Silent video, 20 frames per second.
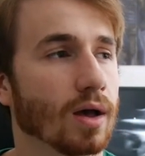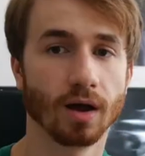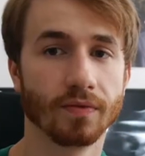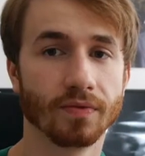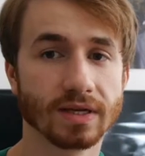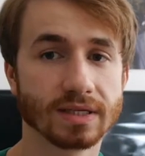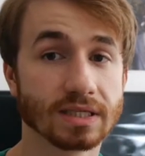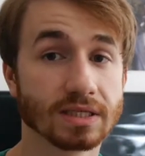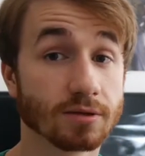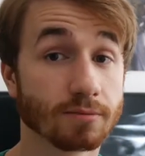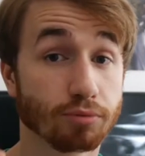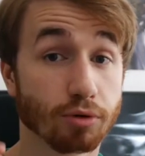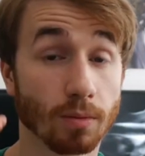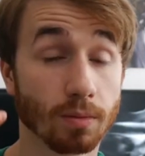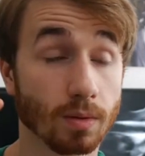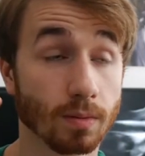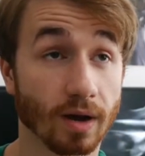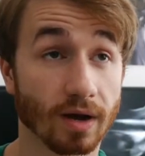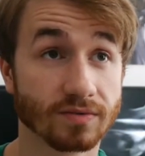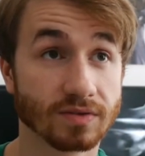And this is a
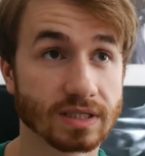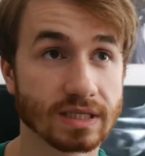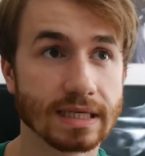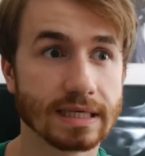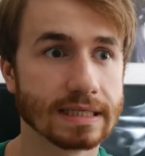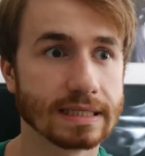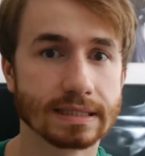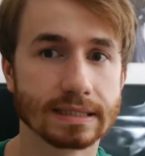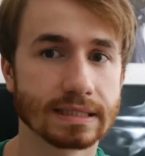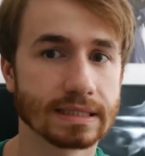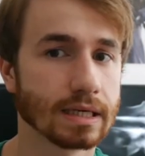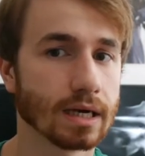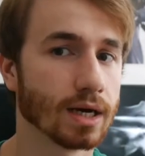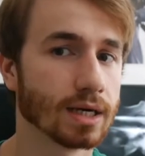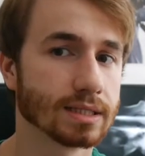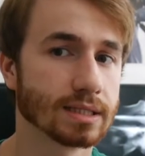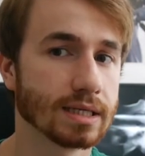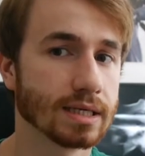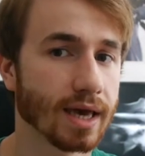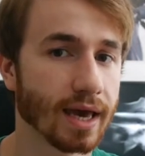problem I've seen in
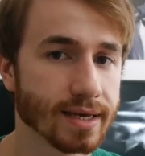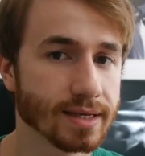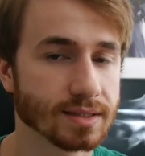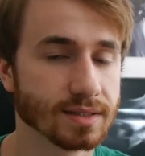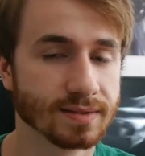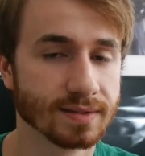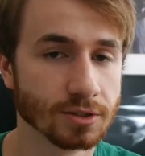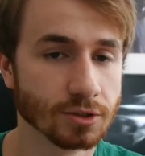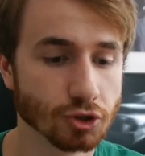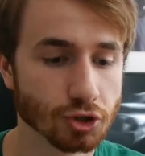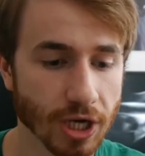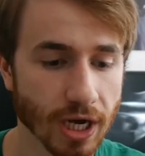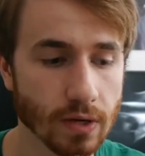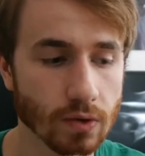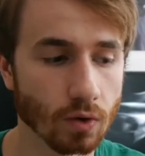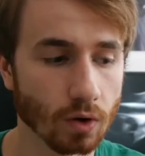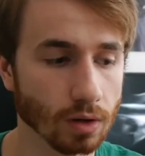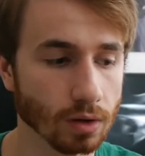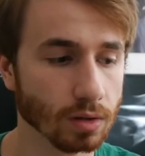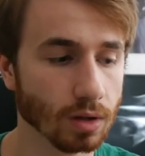CIT cases in
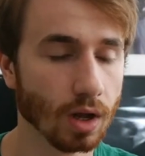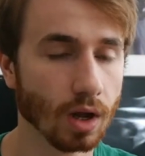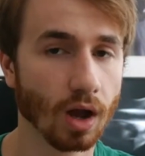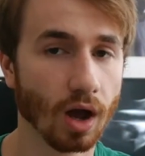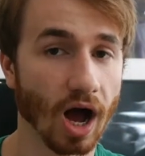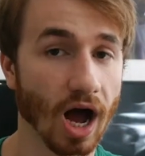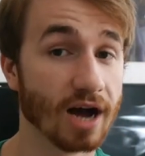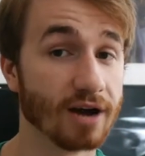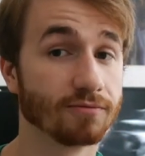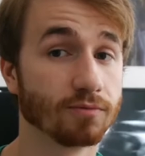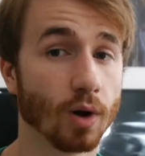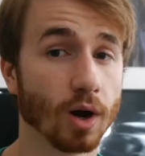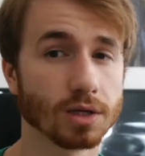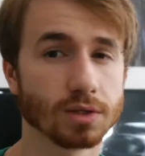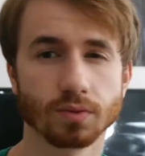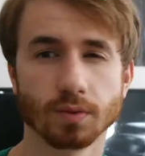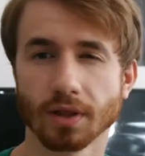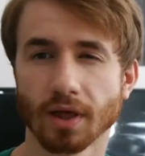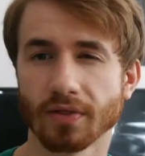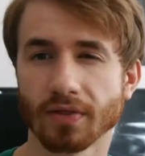general. I've
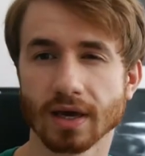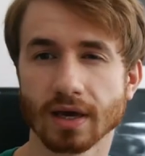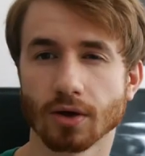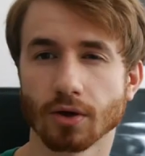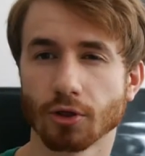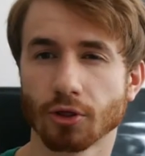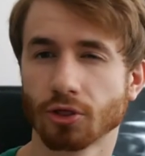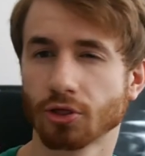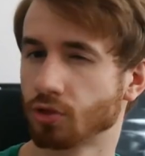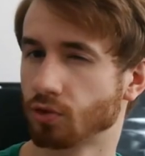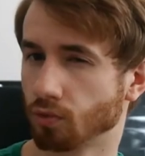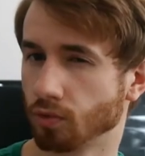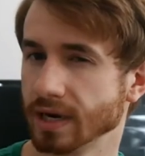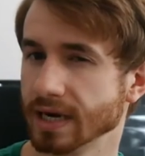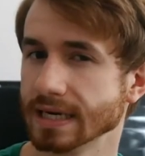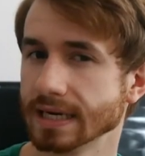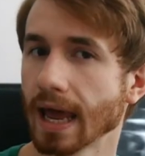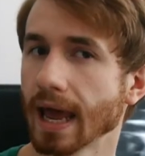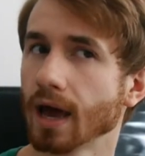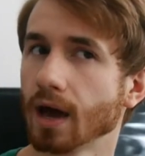worked with, I think,
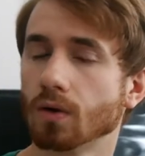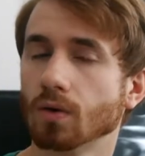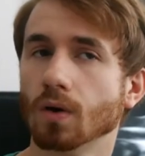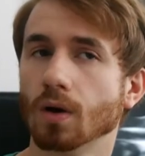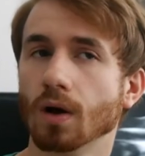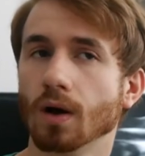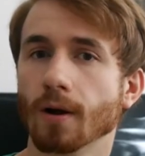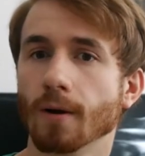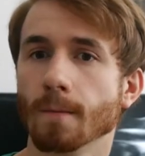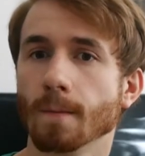three now.